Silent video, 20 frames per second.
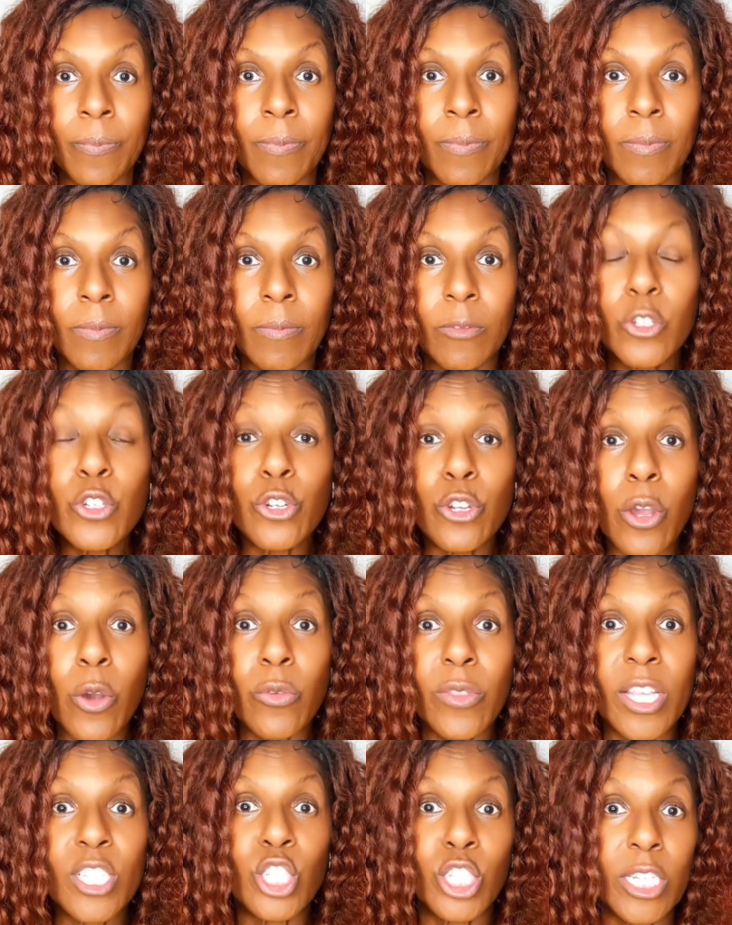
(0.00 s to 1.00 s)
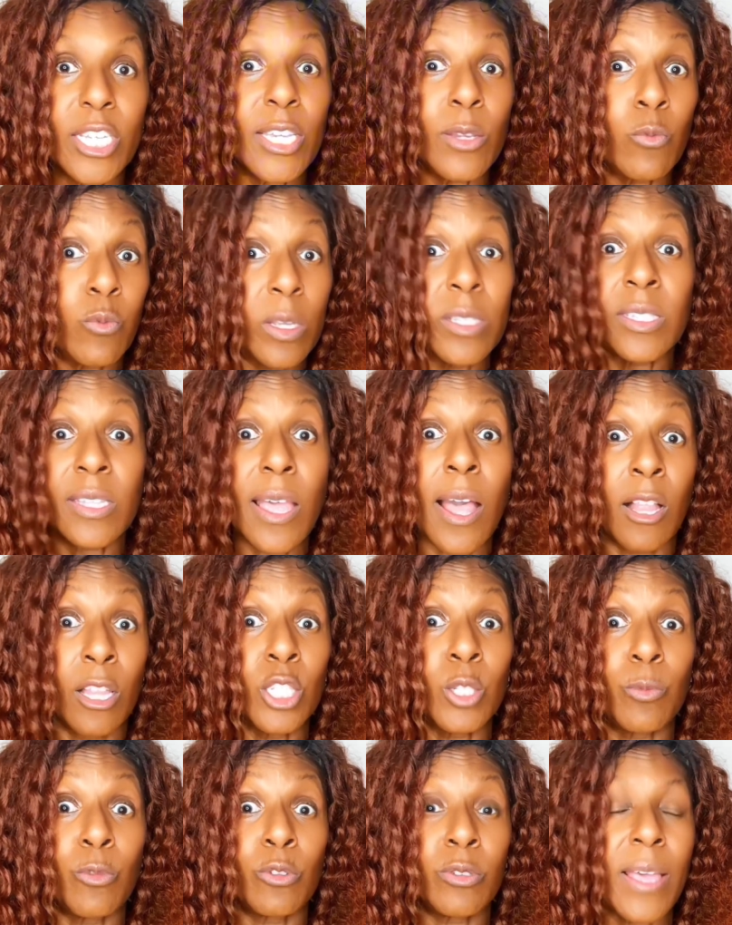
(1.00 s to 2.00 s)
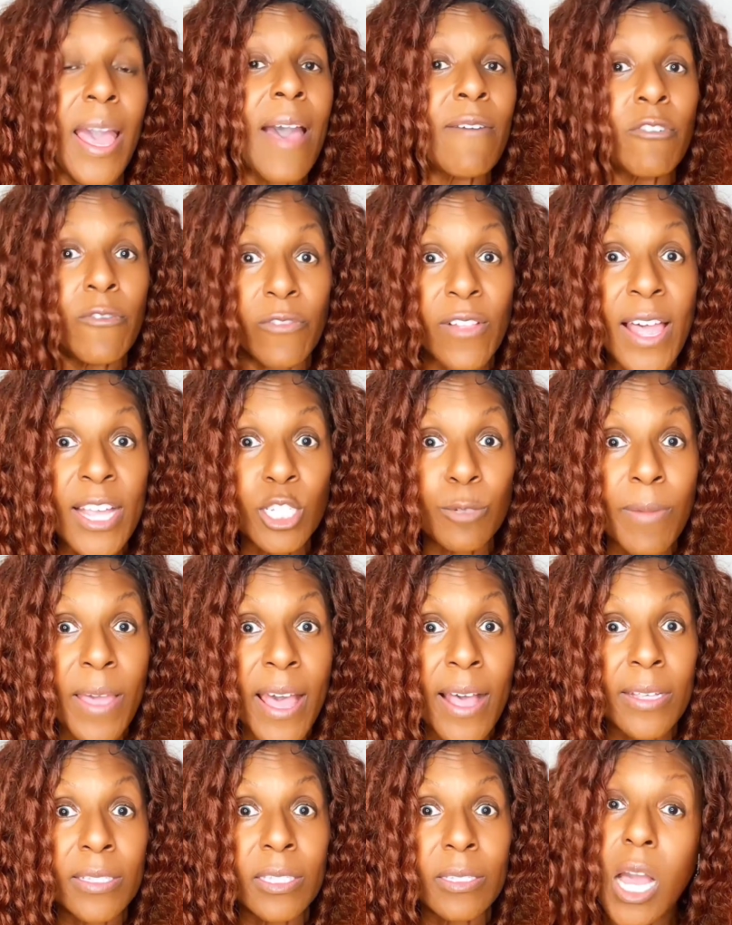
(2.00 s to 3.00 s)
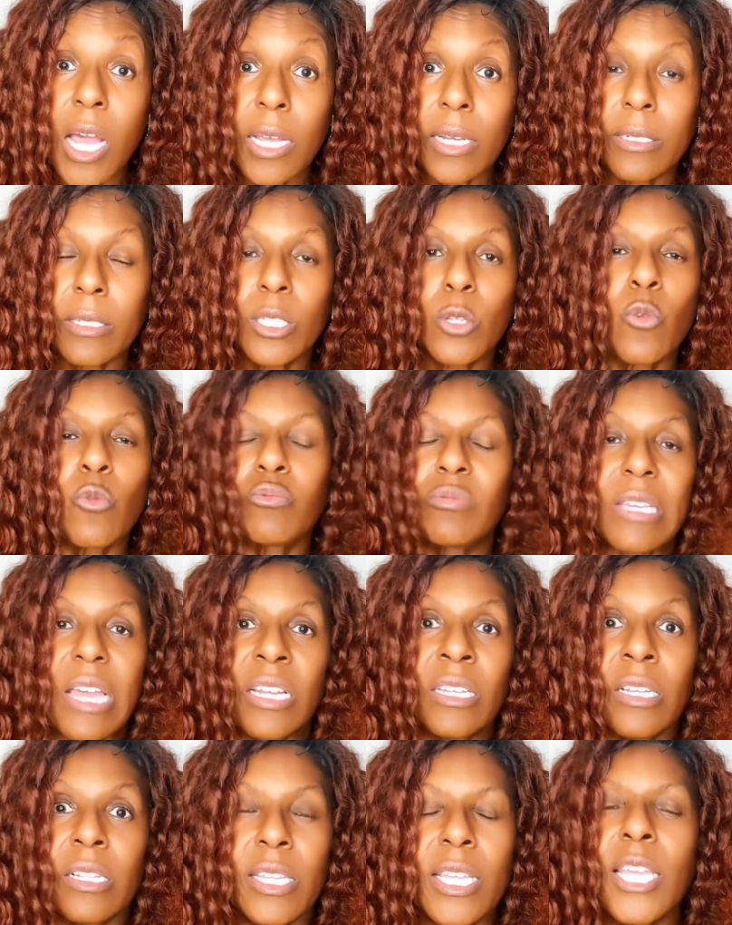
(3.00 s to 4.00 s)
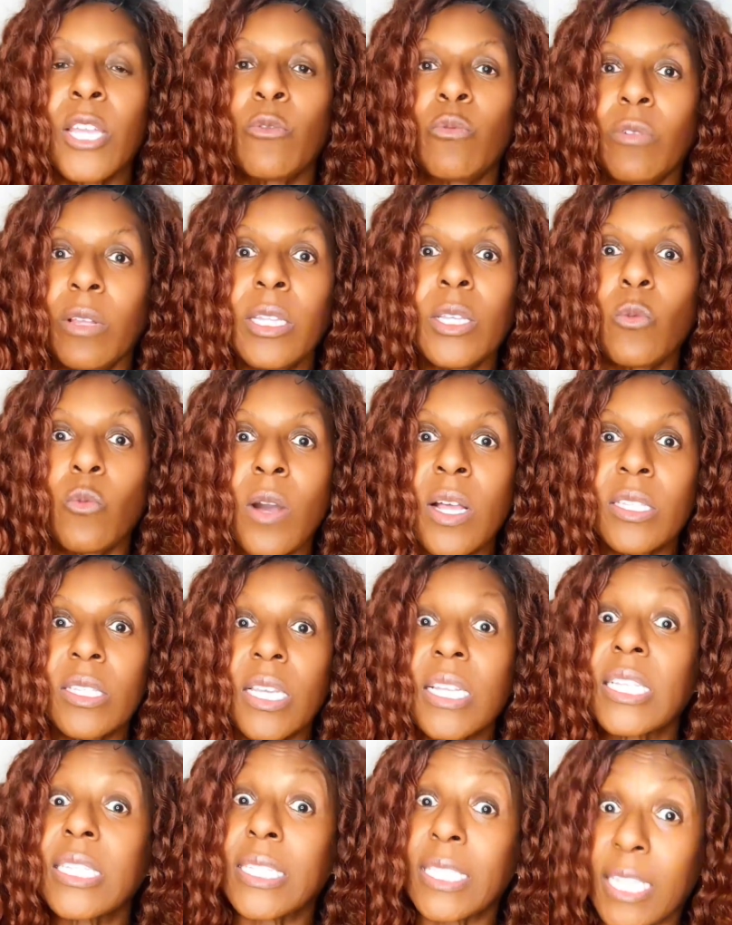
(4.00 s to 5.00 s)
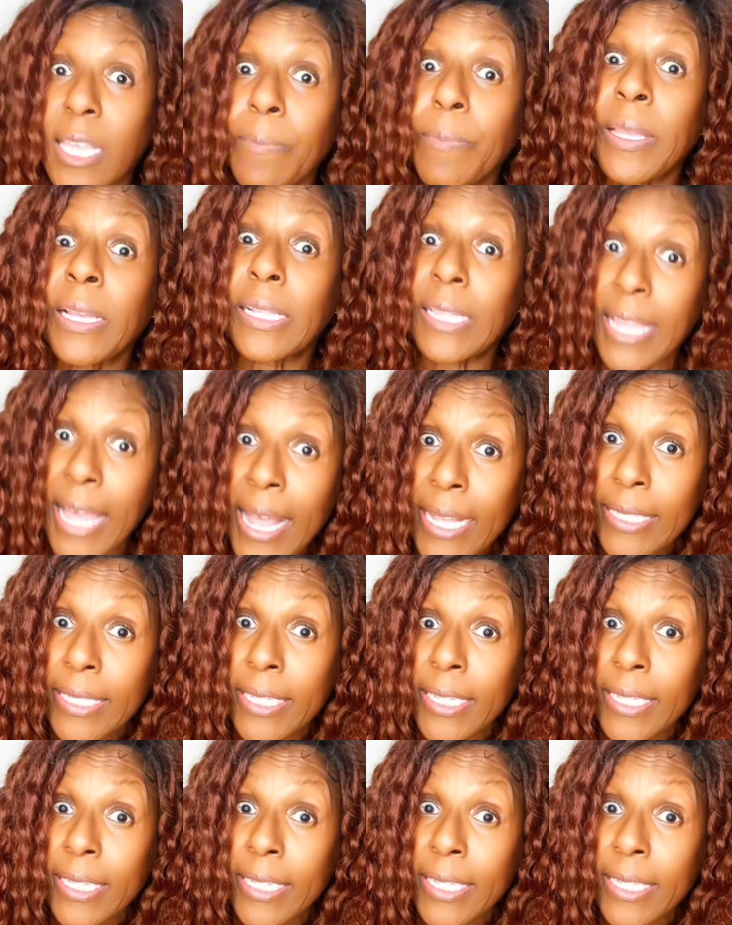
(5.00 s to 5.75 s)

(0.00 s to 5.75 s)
to know that she was eligible to have a flash pass. So technically, it really wasn't skipping classes.